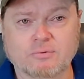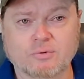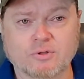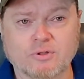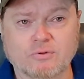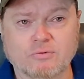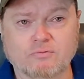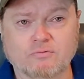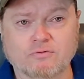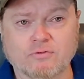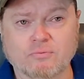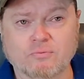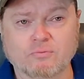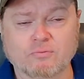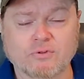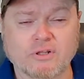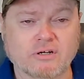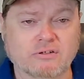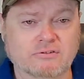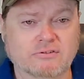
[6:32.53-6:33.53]
from
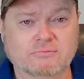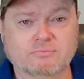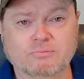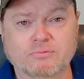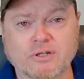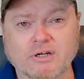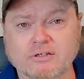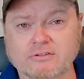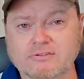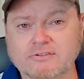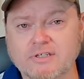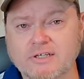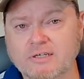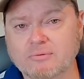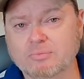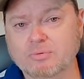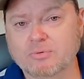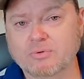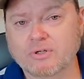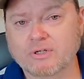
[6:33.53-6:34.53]
their
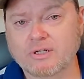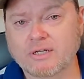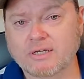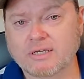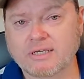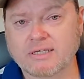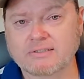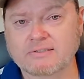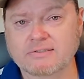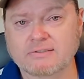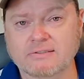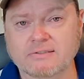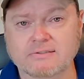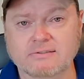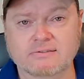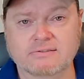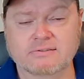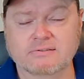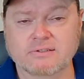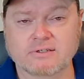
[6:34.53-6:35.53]
standpoint, I
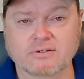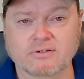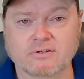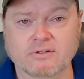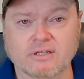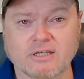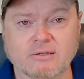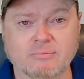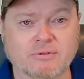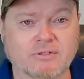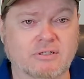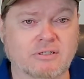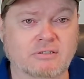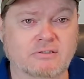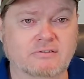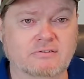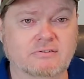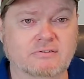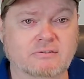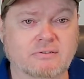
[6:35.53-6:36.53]
guess they're claiming
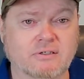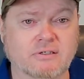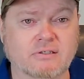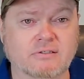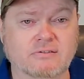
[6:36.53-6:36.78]
it's